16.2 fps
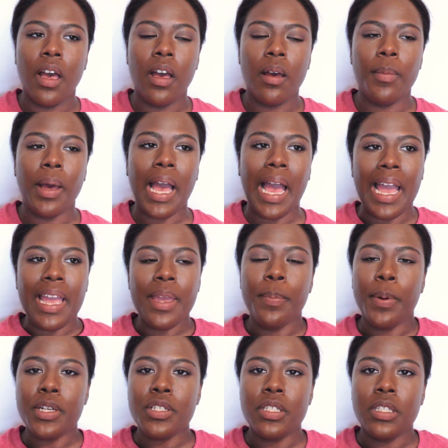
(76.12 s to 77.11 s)

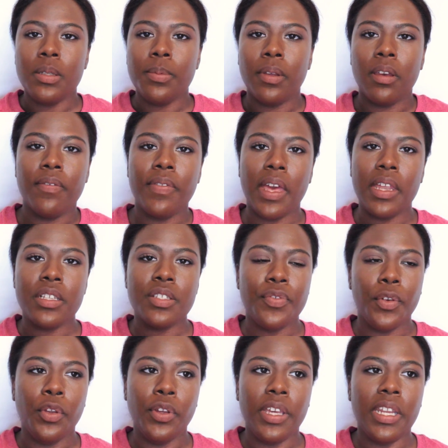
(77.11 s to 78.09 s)
I personally believe that
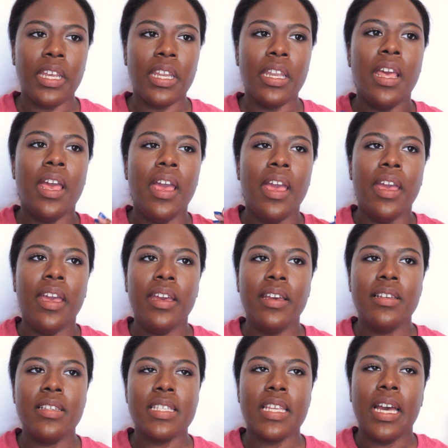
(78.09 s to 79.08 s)
exfoliating
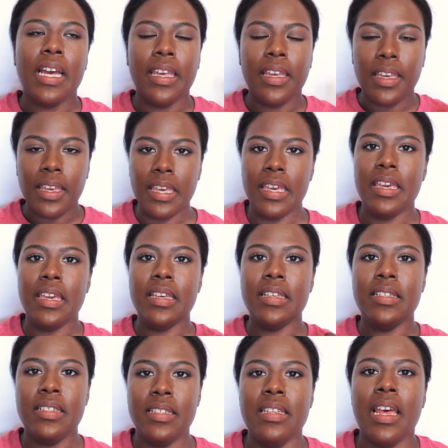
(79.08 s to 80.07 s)
is a
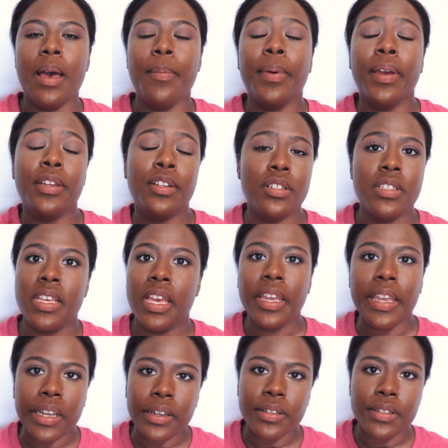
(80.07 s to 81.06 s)
key step in your
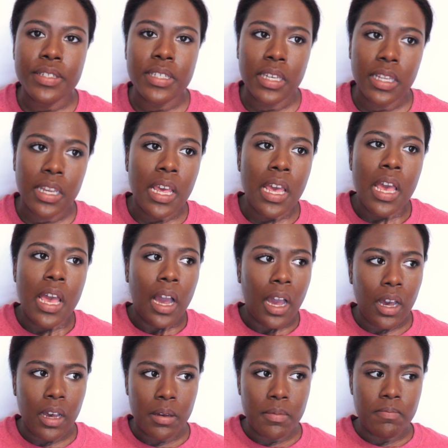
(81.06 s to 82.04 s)
skincare routine.
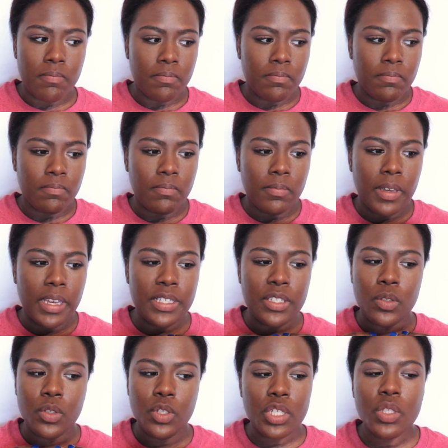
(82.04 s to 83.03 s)

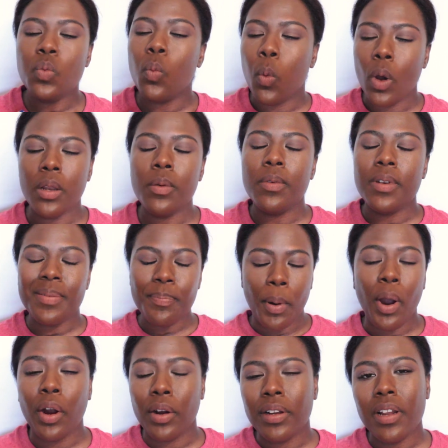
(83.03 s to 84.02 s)
It's just one
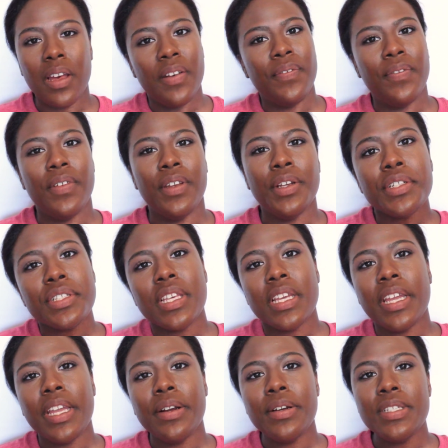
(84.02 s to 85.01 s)
part of your
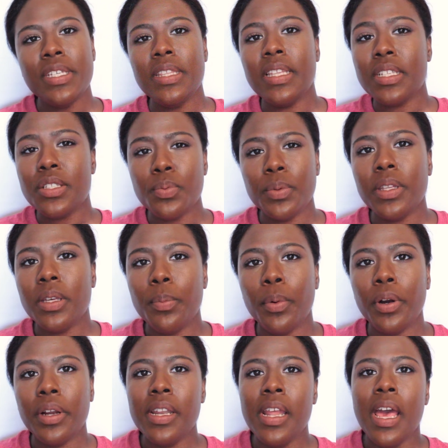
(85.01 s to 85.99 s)
skincare routine that's really
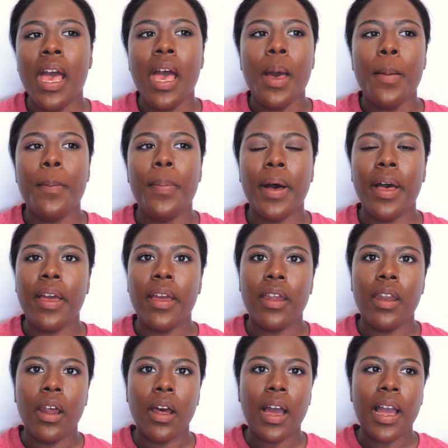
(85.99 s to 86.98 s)
important,
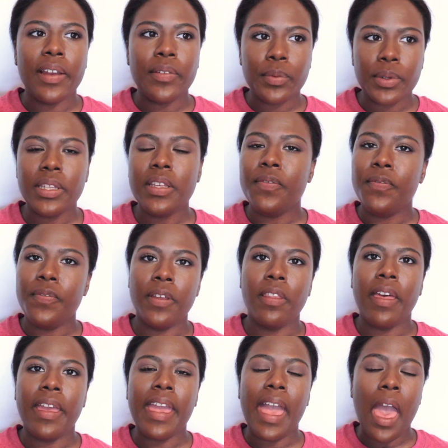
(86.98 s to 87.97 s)
but I really feel
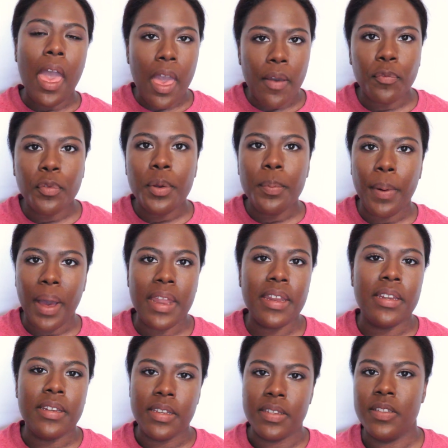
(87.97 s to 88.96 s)
like
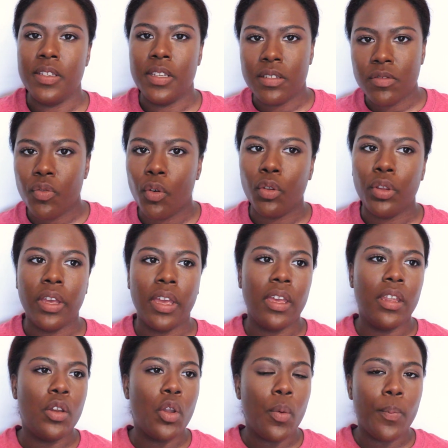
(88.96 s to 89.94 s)
everybody needs to
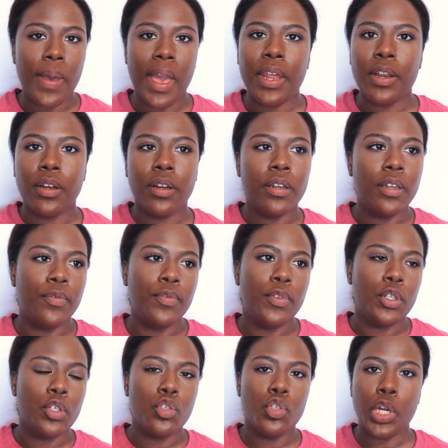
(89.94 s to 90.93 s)
exfoliate, no matter if
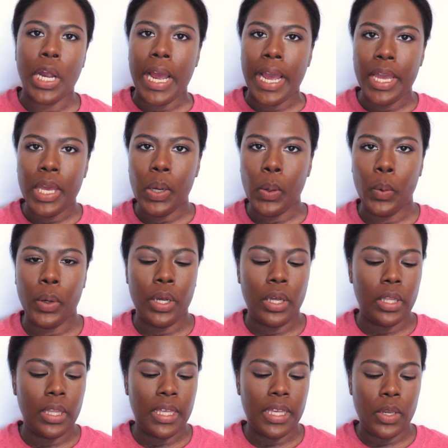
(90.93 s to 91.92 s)
you're dry,
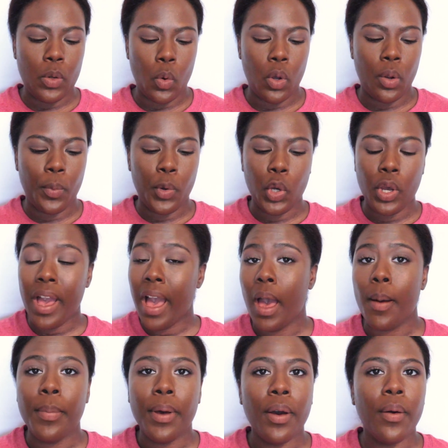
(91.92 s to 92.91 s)
oily, normal,
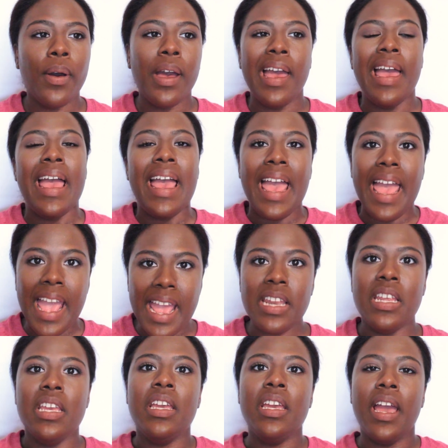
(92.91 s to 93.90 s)
combo.
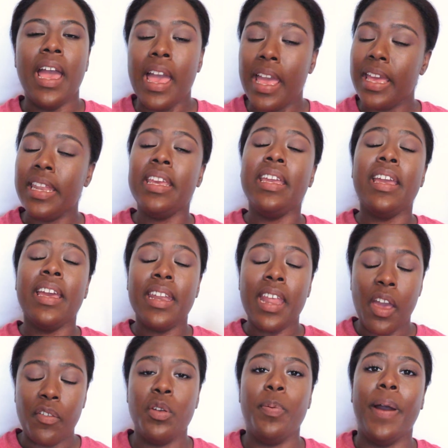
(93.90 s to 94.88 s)
Any and
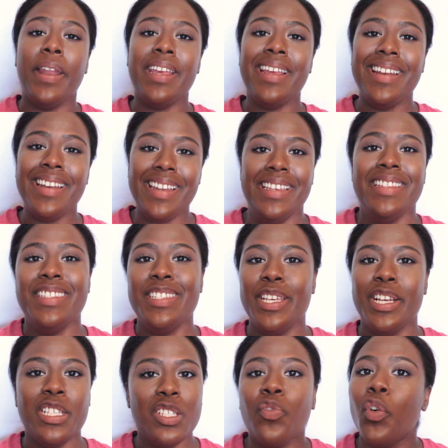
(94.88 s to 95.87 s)
everybody needs
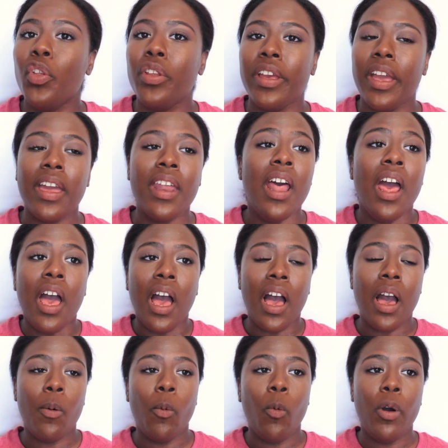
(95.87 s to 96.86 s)
to exfoliate,
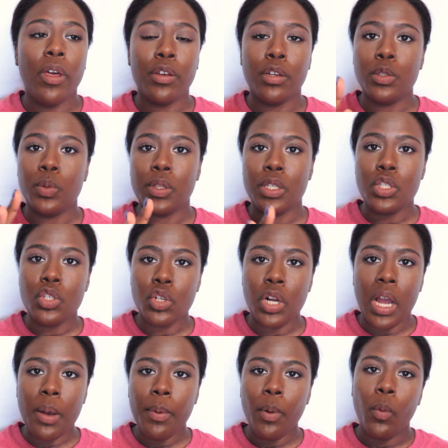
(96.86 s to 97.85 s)
whether it's with a
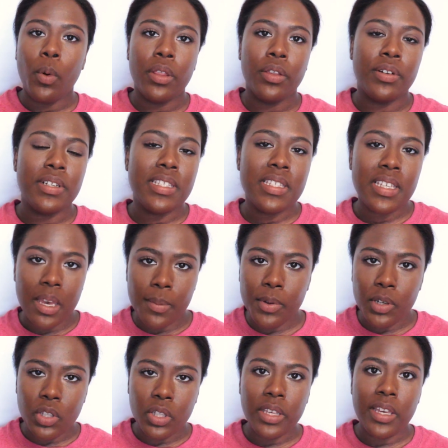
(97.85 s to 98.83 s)
scrub, whether it's
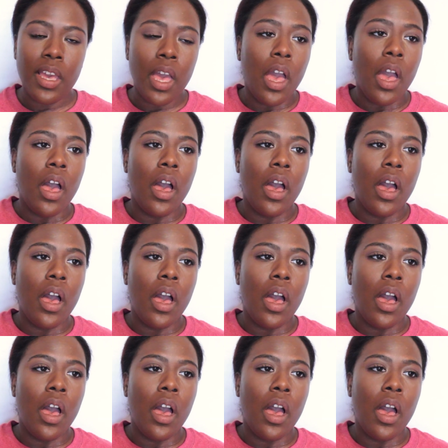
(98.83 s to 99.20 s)
chemically,